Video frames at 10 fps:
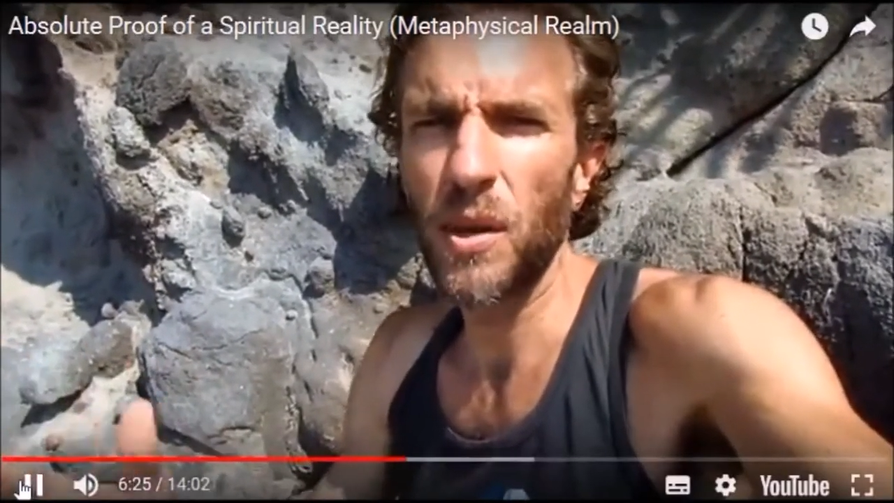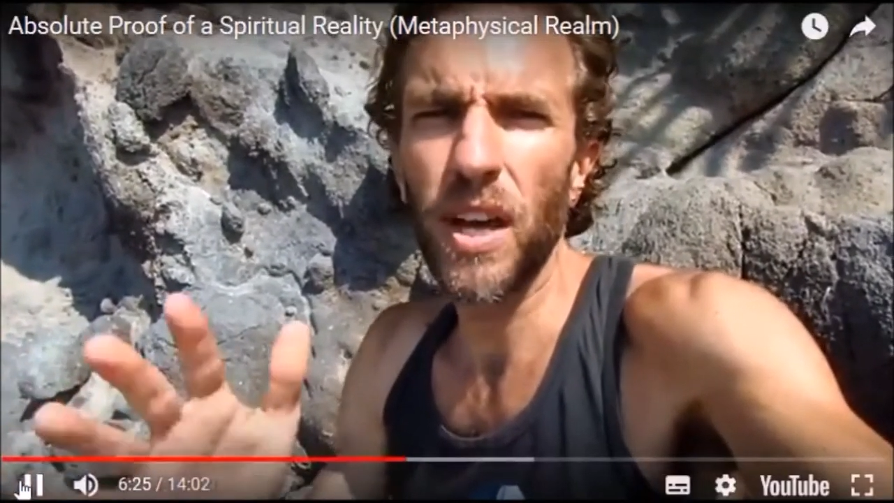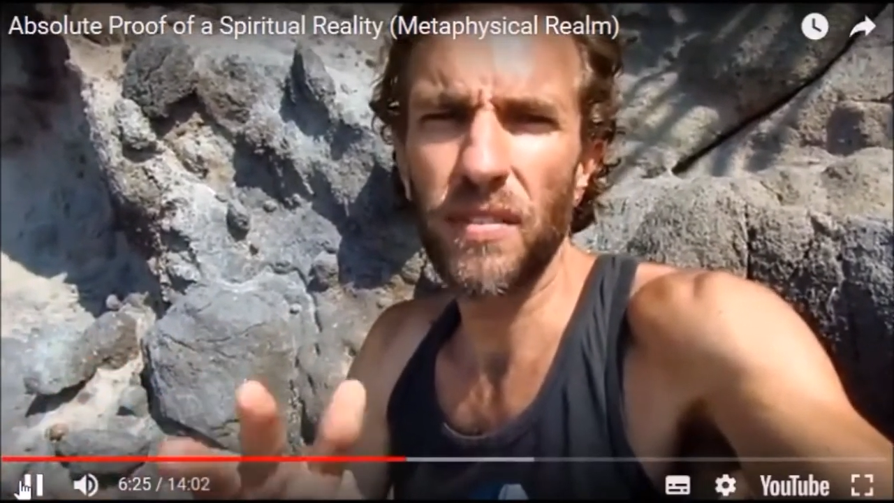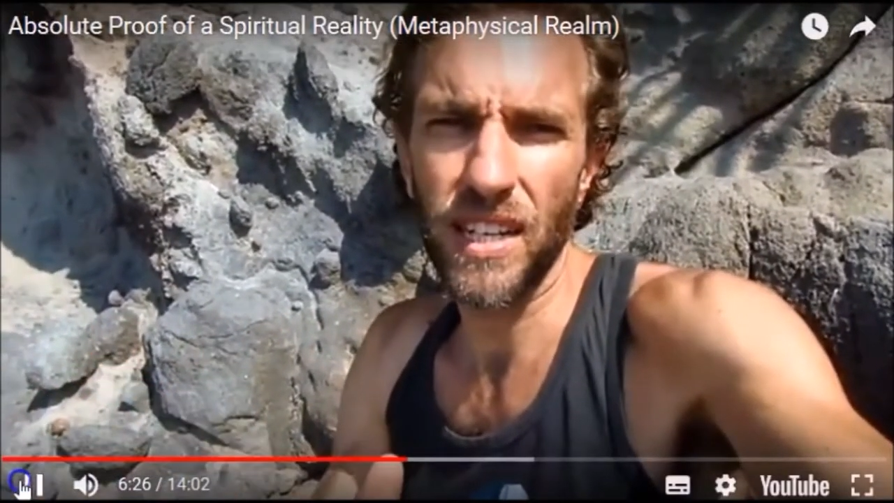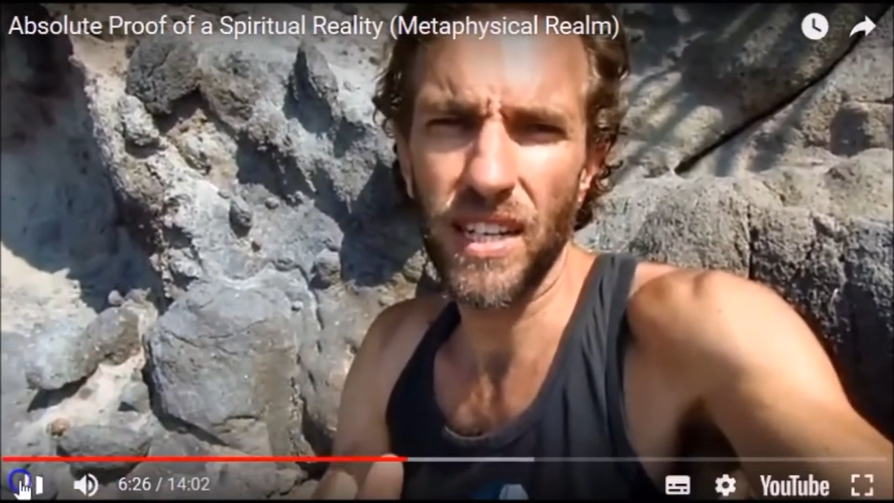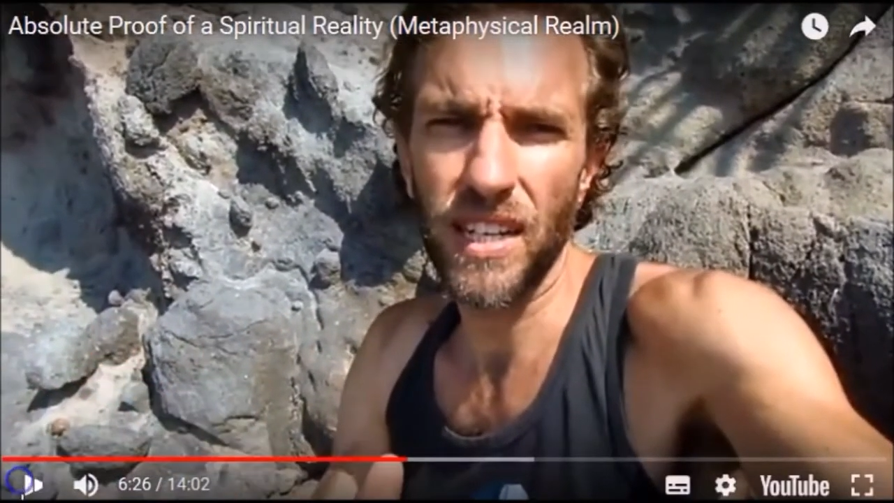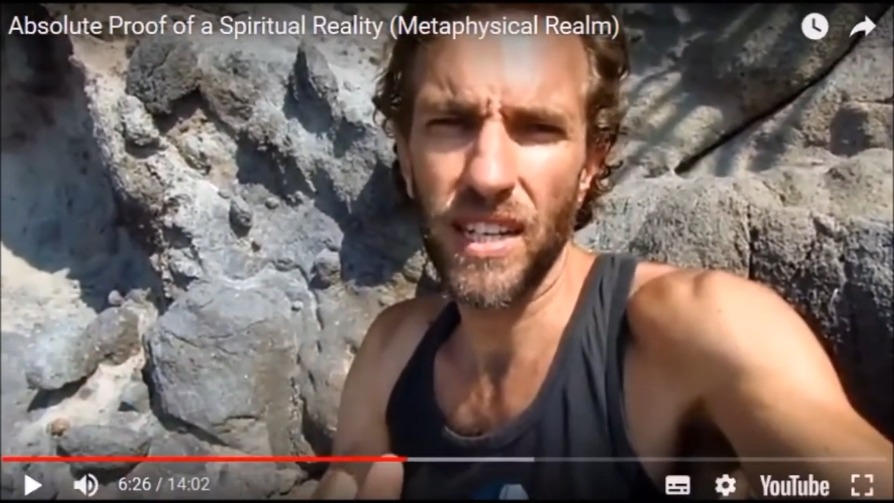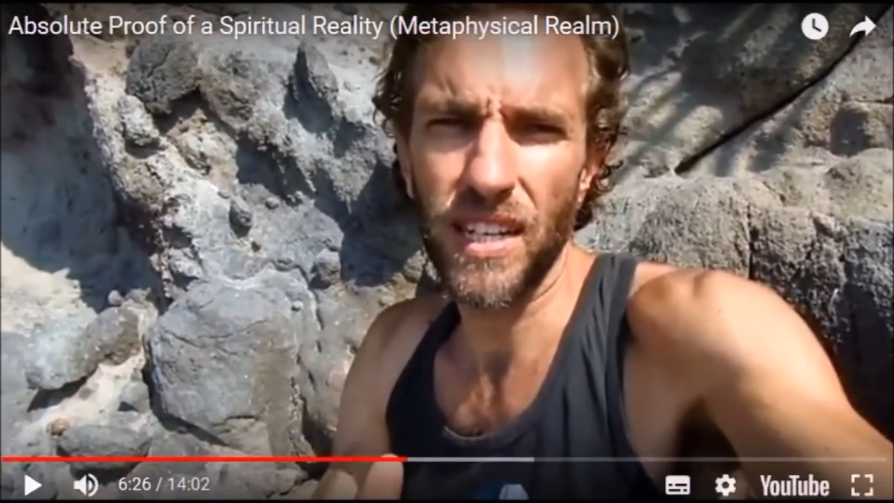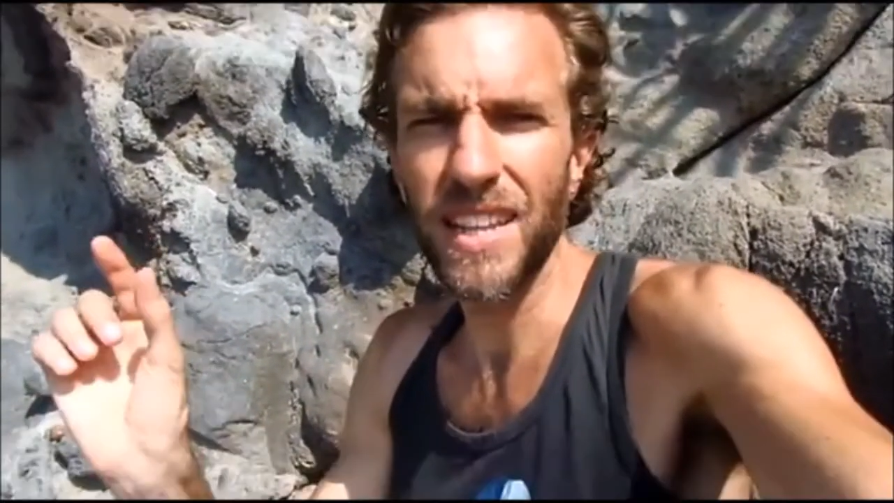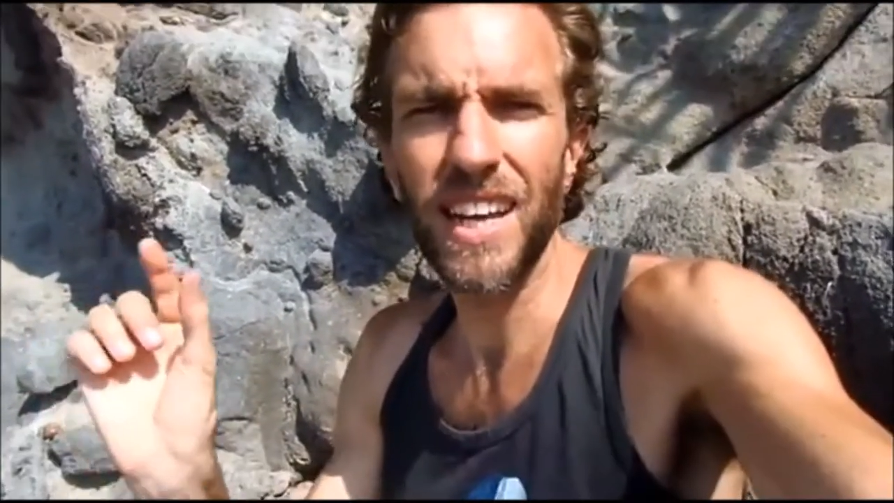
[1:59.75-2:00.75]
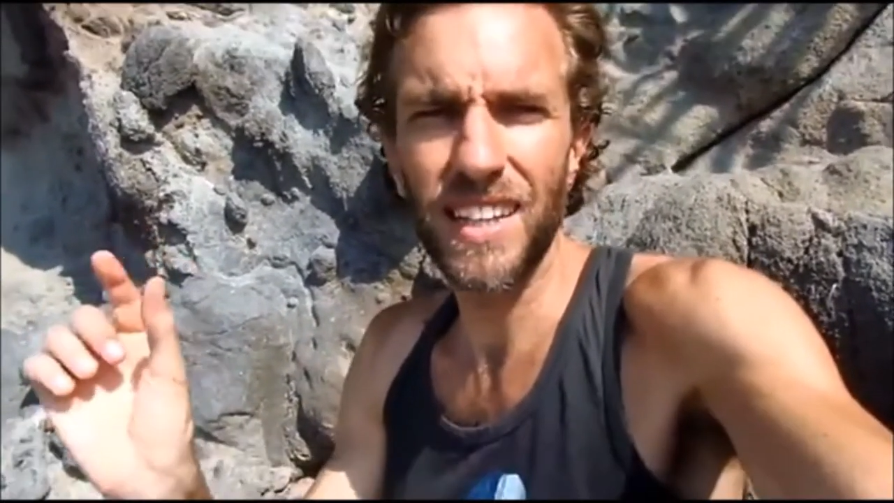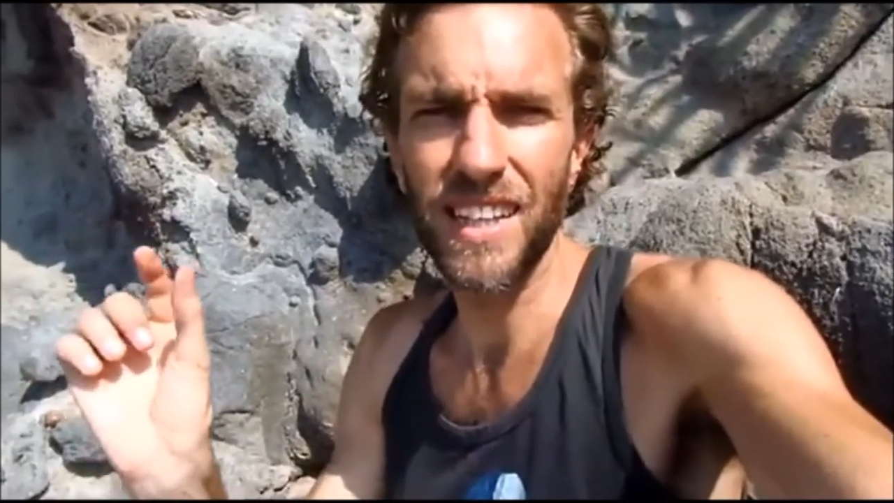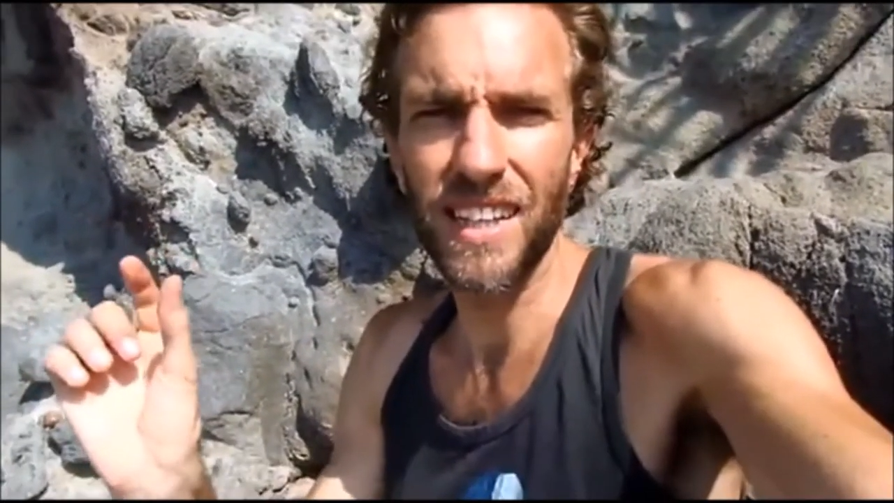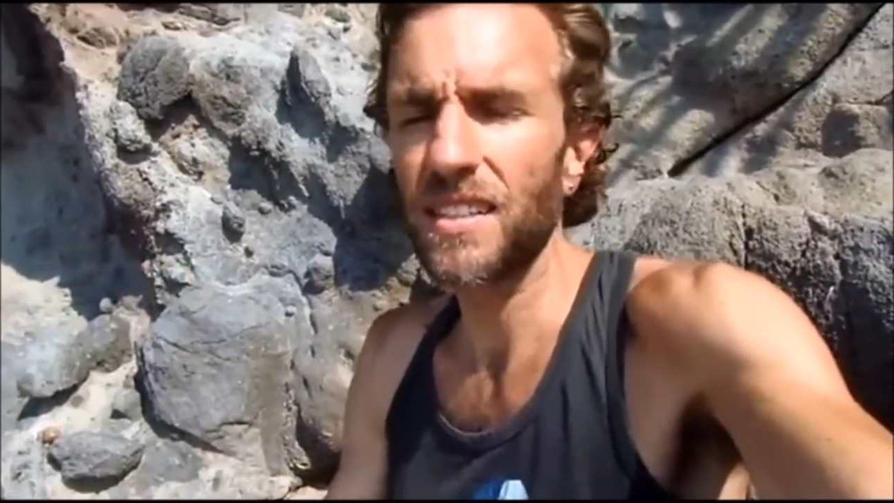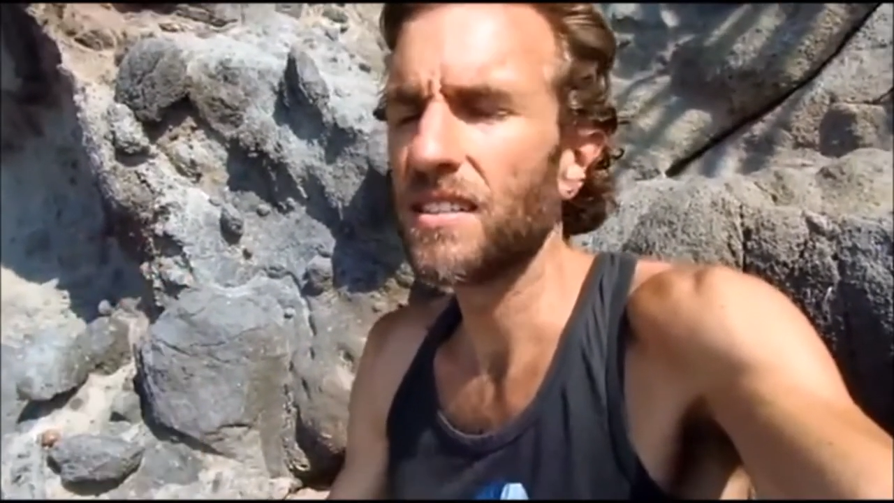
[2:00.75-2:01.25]
brainwave, you can make
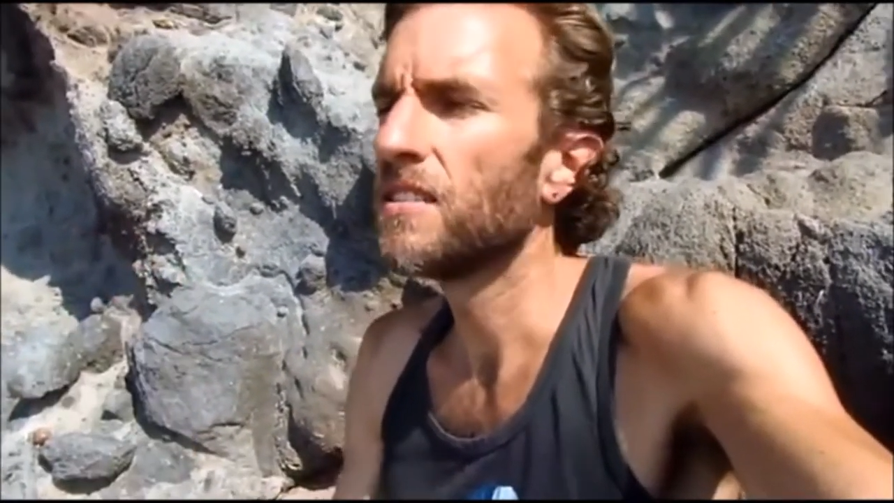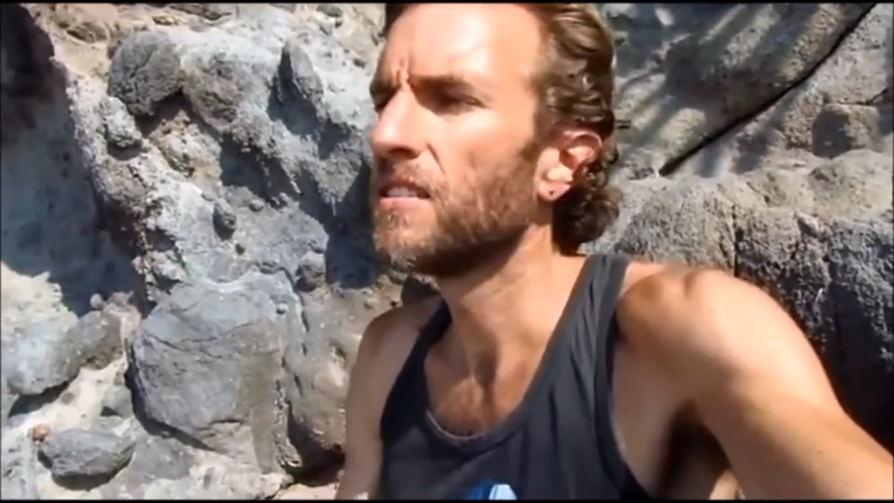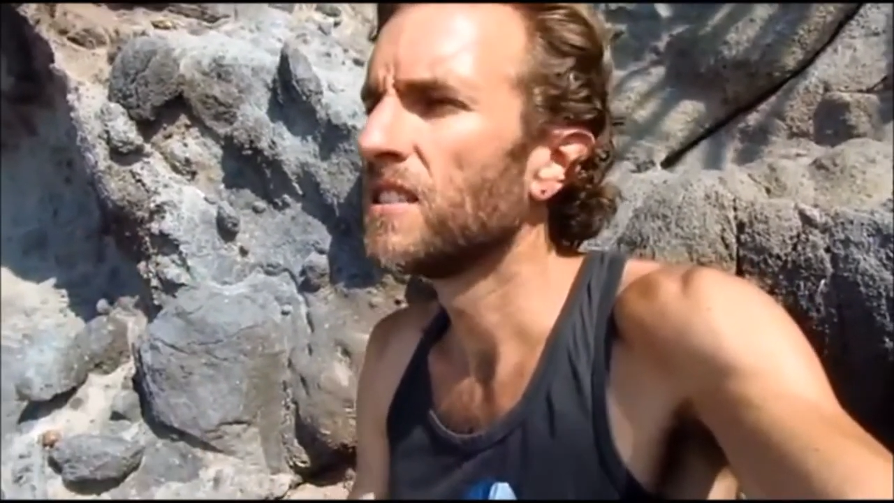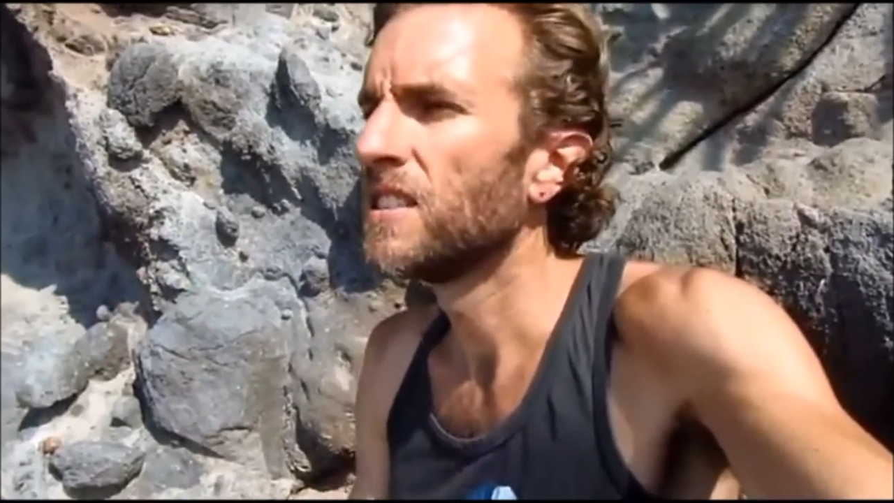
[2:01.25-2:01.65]
that link.